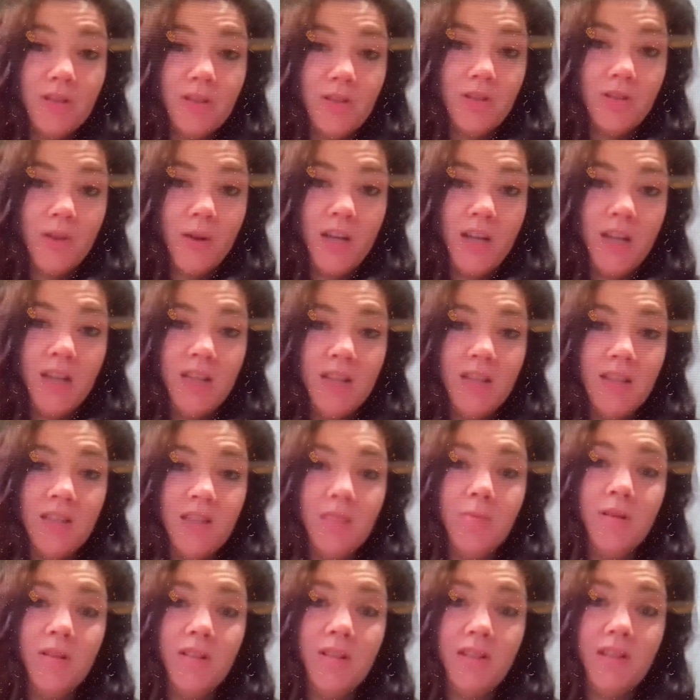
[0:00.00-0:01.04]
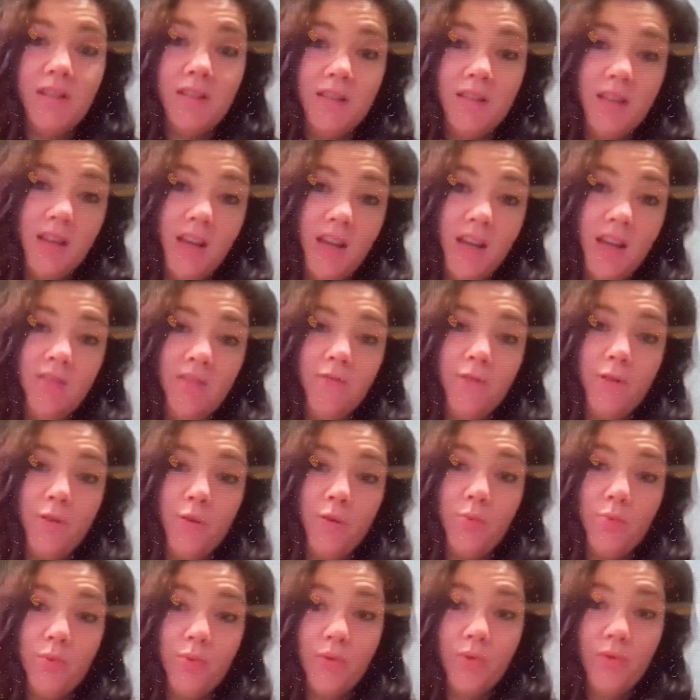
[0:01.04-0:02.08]
So I need to submit to the state for
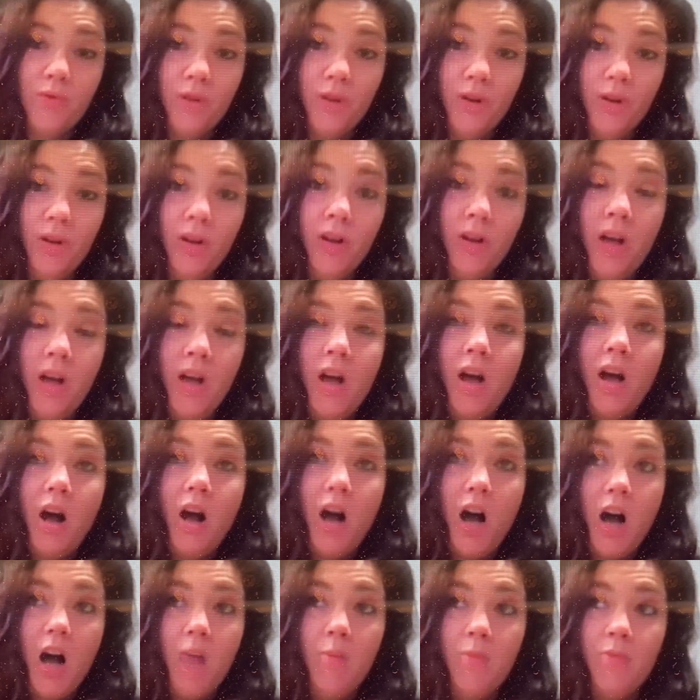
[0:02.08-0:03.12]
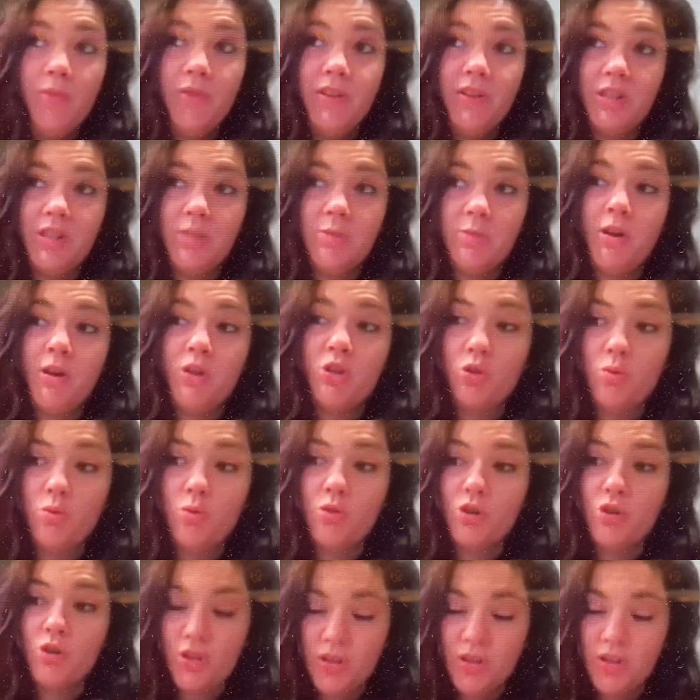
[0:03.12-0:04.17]
approval um, this special
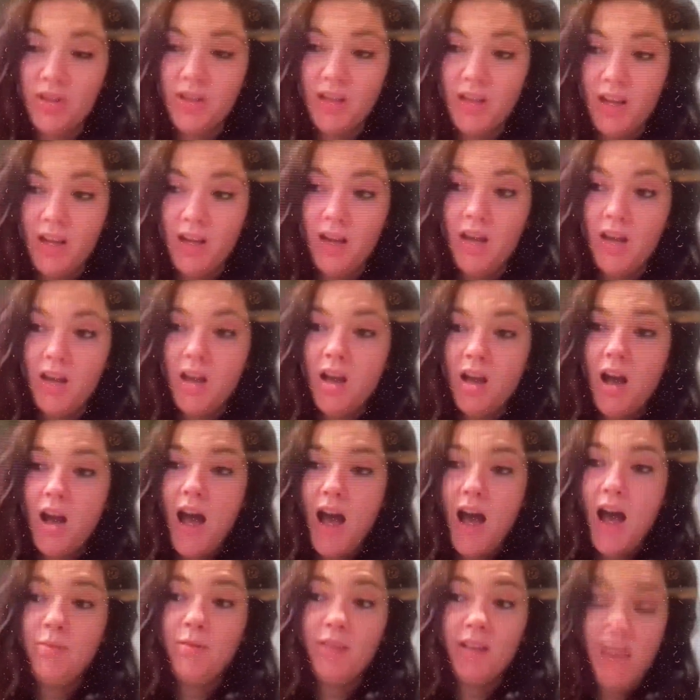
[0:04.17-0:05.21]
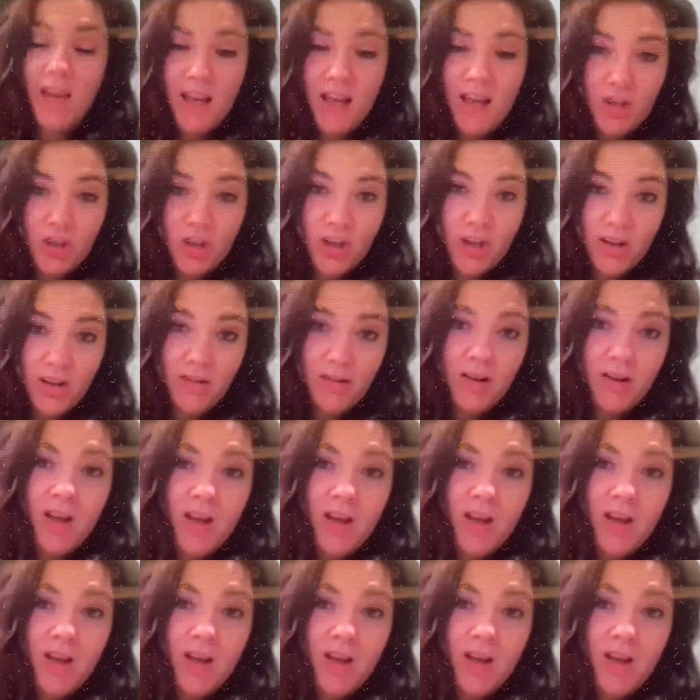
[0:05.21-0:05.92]
emergency application,